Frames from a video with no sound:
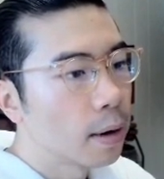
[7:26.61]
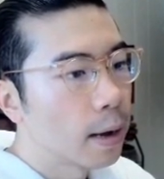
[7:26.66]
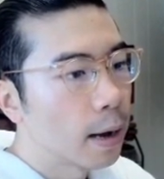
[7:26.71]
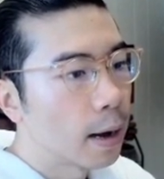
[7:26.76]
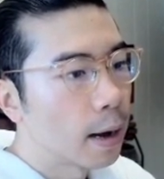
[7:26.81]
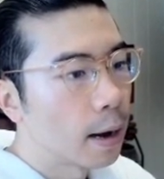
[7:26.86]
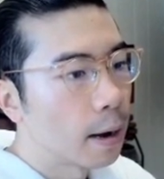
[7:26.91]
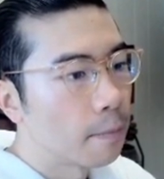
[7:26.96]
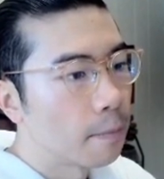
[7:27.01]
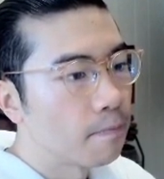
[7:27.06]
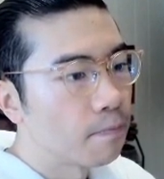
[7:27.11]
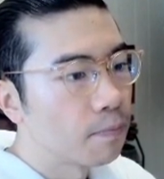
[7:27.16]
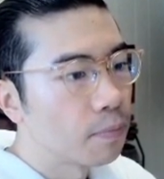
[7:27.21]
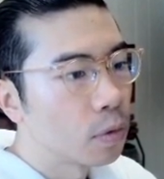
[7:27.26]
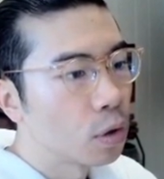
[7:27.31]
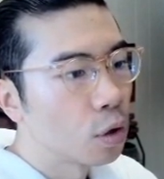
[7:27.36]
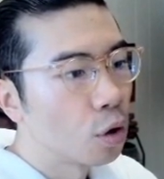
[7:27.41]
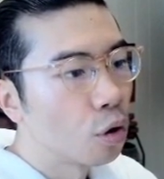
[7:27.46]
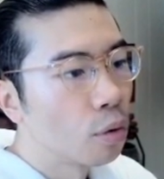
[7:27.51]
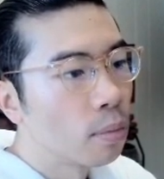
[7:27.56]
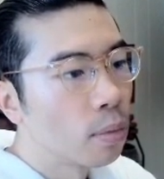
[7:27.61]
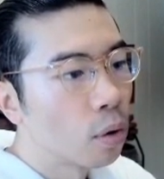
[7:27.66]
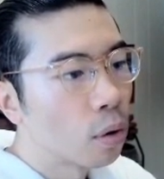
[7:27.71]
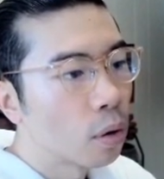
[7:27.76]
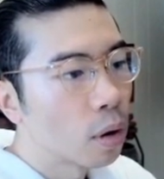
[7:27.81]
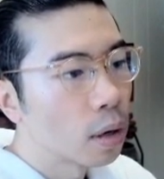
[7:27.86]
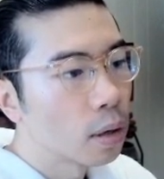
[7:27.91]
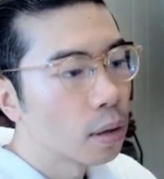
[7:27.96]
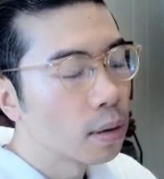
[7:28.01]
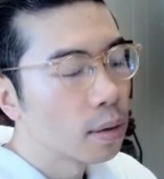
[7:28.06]
No
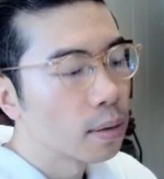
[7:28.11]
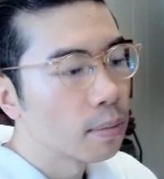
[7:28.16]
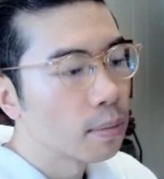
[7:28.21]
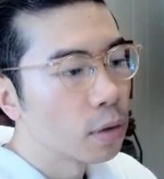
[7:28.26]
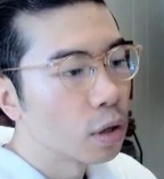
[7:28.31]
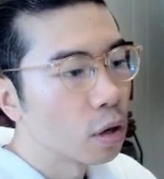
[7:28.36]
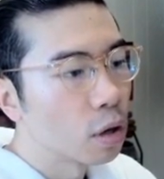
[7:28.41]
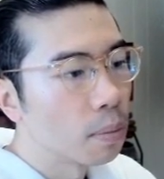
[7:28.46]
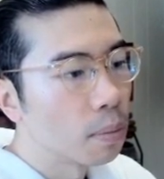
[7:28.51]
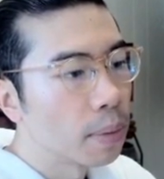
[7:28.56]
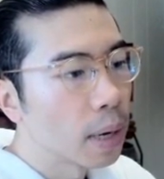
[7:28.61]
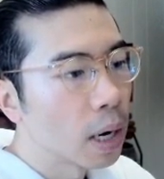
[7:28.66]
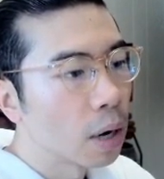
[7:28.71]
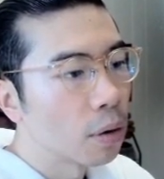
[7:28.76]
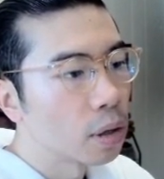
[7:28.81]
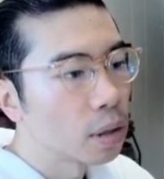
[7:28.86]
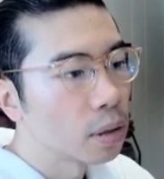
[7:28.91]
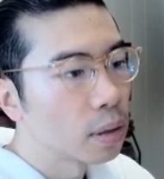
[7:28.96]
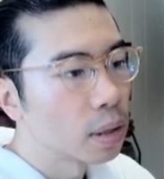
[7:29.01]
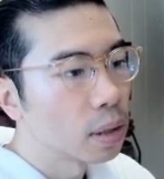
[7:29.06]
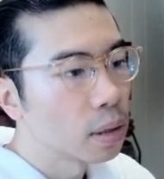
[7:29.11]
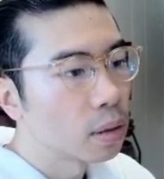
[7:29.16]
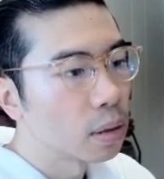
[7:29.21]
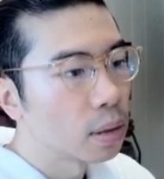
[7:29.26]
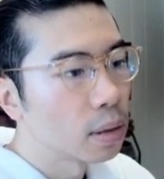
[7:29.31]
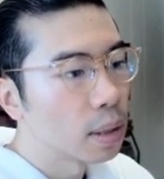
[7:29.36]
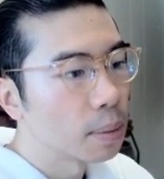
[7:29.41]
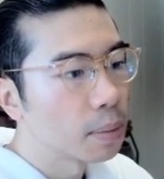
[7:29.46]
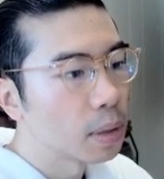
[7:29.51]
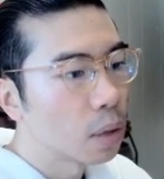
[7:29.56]
more, you know, bearishness. It
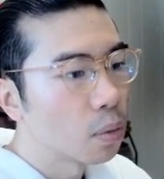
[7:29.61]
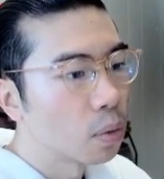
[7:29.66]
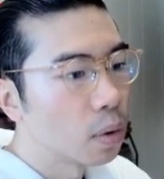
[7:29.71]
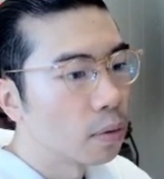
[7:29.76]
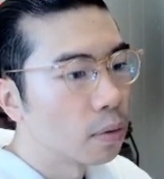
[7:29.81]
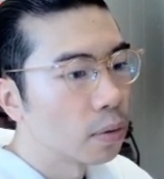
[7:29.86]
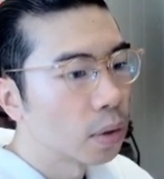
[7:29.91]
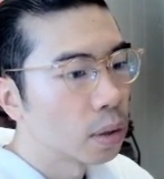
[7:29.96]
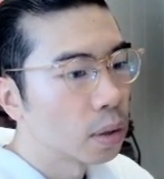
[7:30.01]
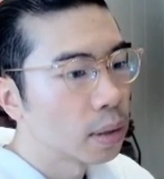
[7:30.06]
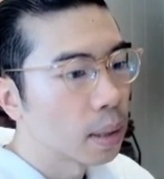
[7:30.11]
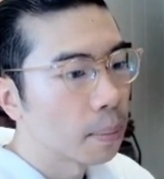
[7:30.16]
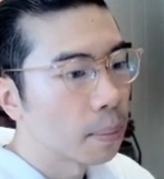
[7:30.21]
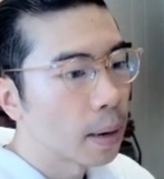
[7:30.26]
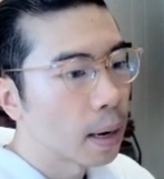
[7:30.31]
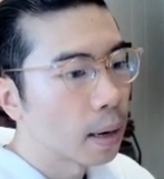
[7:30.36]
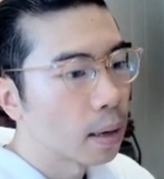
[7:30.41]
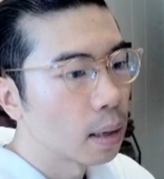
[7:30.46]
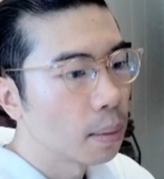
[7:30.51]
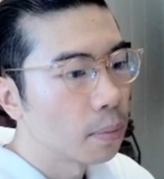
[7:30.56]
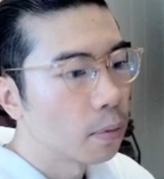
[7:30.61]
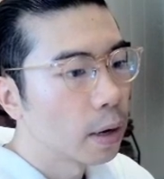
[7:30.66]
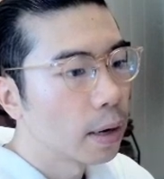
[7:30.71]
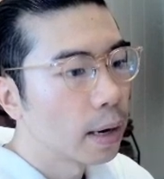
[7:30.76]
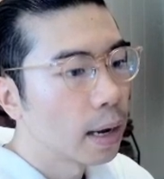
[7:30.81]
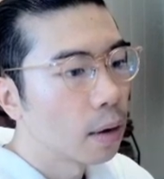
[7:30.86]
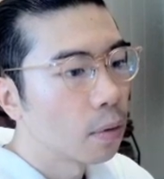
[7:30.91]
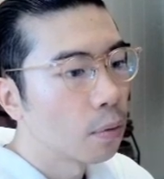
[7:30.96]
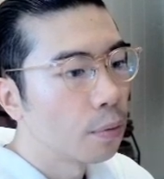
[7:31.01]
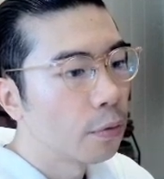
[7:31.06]
seems like we're reversing back up right
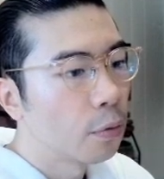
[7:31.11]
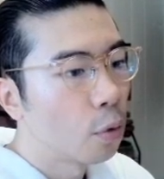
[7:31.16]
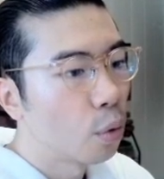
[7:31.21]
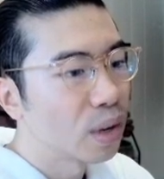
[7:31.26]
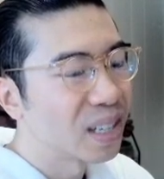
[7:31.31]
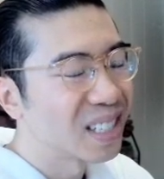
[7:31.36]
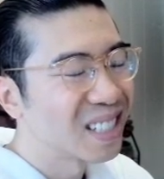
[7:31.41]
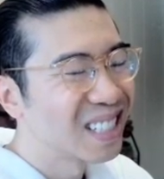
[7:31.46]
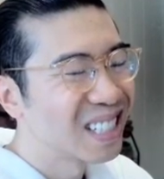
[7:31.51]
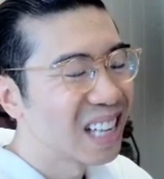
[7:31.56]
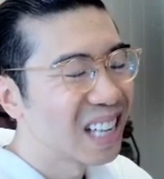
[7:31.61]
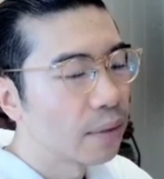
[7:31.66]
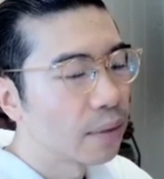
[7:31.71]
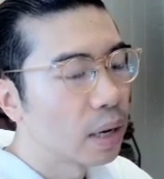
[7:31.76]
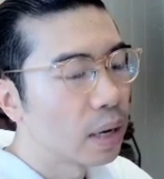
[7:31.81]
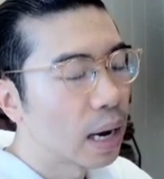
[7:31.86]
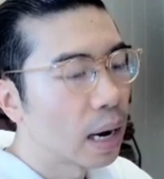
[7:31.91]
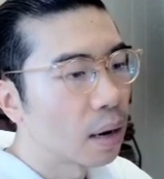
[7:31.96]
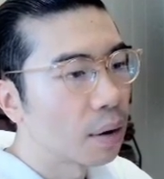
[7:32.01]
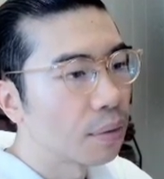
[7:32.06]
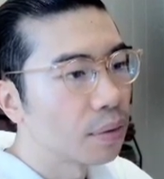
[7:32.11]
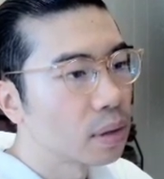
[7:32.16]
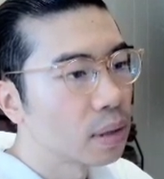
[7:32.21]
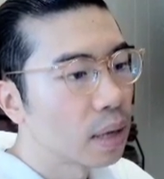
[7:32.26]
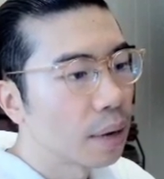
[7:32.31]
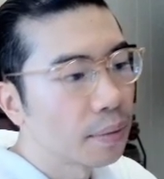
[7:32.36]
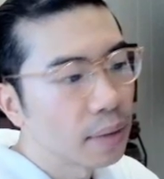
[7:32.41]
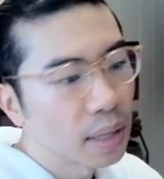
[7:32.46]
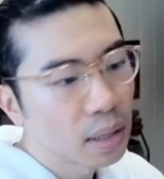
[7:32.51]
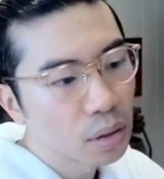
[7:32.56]
now, 47 out of
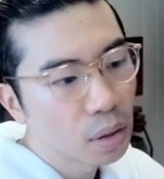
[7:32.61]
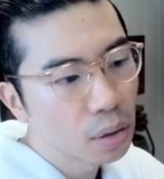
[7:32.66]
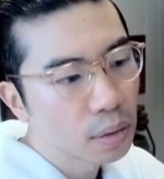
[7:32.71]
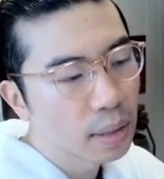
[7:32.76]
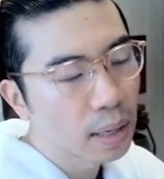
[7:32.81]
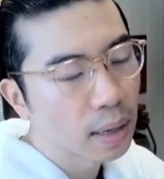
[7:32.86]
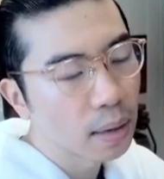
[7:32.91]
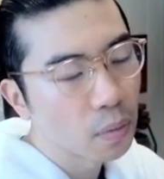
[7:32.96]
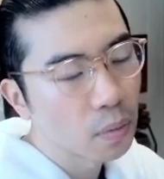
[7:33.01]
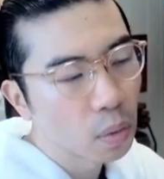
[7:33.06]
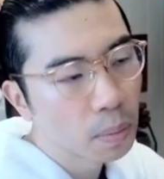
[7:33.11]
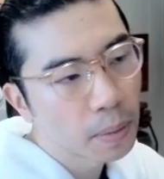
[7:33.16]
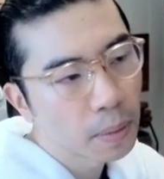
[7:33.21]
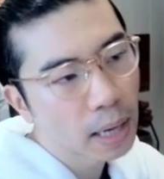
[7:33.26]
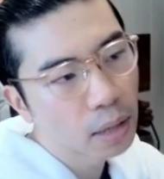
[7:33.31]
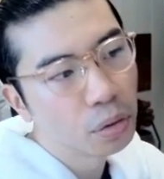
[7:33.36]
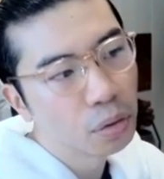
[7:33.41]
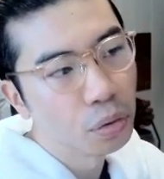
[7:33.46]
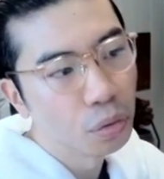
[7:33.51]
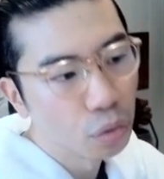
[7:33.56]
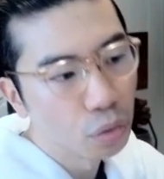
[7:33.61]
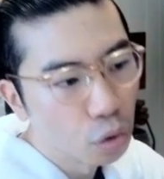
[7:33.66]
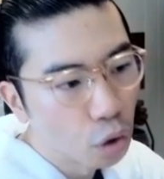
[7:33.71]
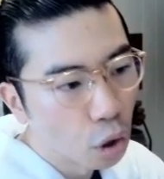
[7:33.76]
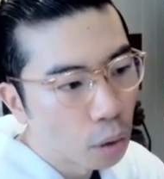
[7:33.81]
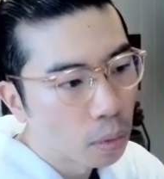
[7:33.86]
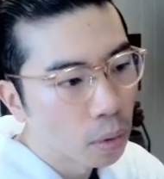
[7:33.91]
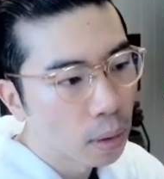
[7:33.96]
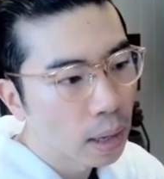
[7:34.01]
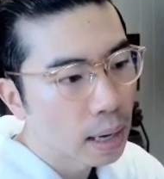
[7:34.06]
70. So it's like we're back to
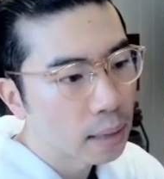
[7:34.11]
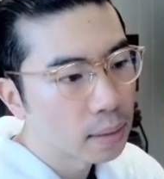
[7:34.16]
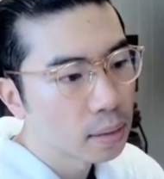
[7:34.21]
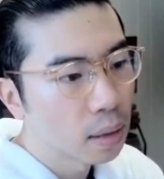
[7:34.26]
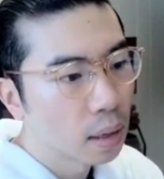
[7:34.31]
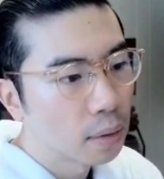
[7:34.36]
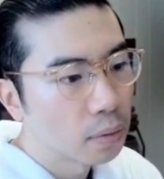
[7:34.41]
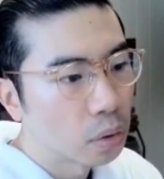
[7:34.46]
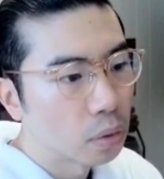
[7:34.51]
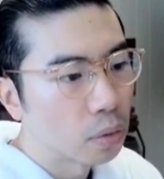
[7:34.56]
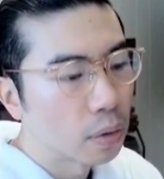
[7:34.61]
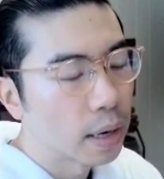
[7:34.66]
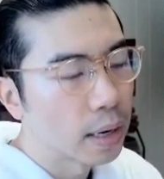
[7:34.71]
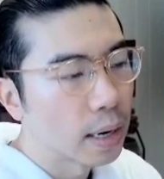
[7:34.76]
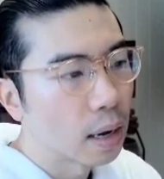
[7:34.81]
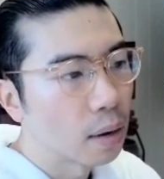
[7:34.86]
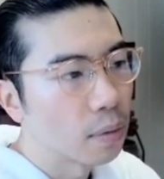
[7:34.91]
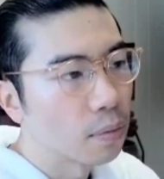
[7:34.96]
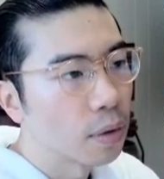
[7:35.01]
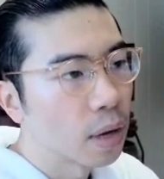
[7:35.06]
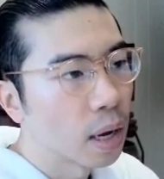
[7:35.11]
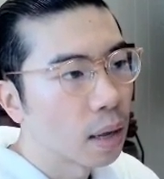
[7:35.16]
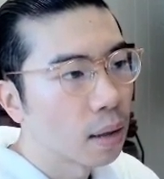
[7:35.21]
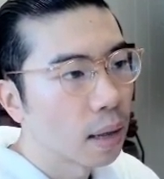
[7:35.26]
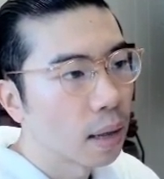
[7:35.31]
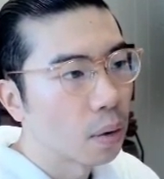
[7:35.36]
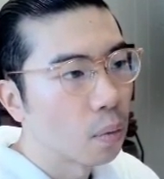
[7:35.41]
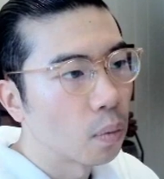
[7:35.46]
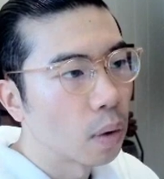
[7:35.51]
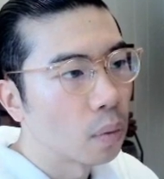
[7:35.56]
normalized level right now, not
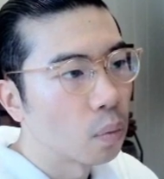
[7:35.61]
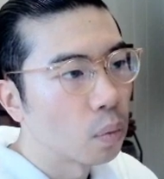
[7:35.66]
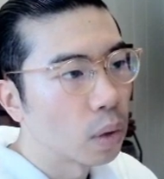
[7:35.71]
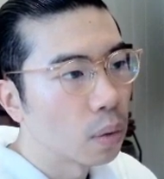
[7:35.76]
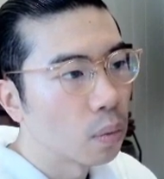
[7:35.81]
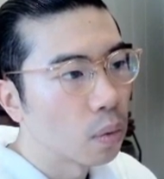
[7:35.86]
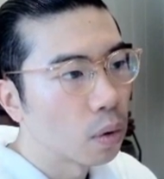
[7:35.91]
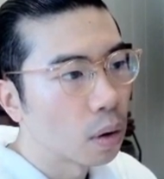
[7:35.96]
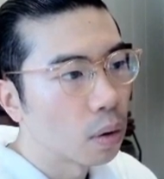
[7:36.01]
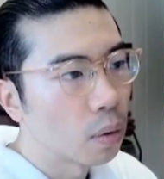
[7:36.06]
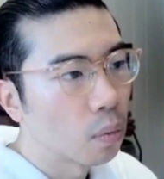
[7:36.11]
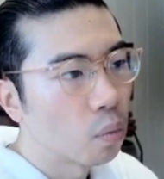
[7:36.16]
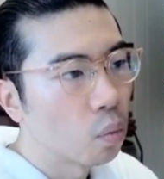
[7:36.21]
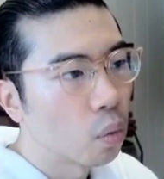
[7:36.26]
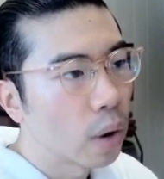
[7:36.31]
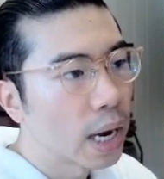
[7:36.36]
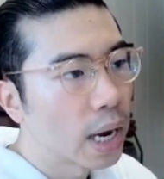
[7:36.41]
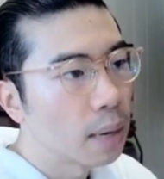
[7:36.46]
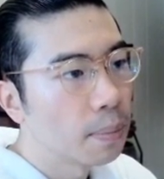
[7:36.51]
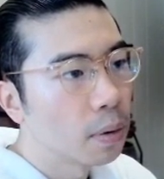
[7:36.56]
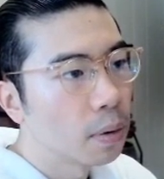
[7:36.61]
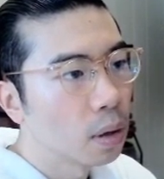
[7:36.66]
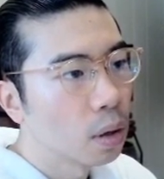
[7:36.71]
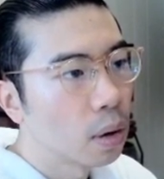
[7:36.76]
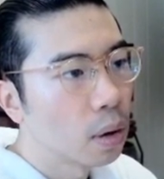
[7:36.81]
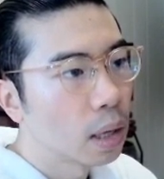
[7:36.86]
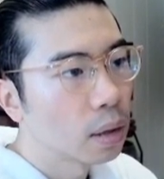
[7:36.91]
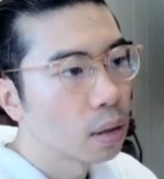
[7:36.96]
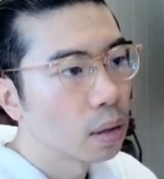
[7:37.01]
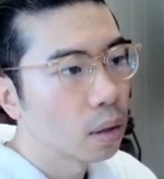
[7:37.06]
like when we were way
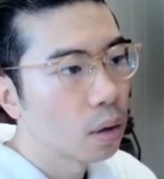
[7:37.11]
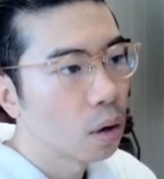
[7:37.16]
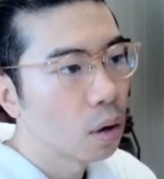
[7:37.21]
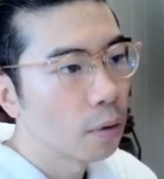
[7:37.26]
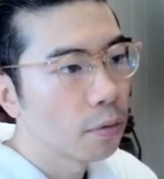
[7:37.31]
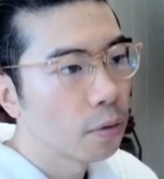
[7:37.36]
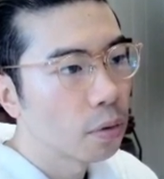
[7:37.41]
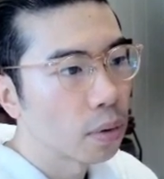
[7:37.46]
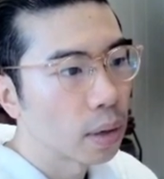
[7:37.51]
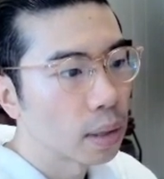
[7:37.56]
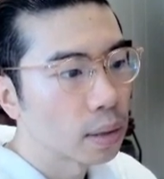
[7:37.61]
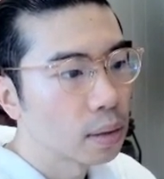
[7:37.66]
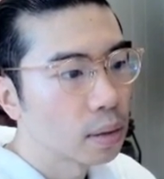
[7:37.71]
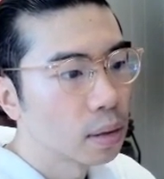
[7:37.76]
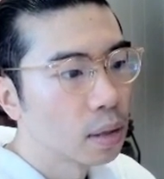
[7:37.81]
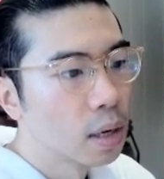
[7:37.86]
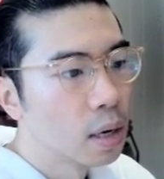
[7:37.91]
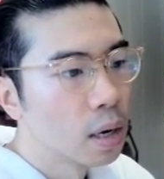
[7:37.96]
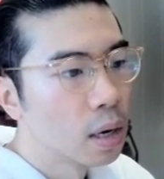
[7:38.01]
below at the earth crust,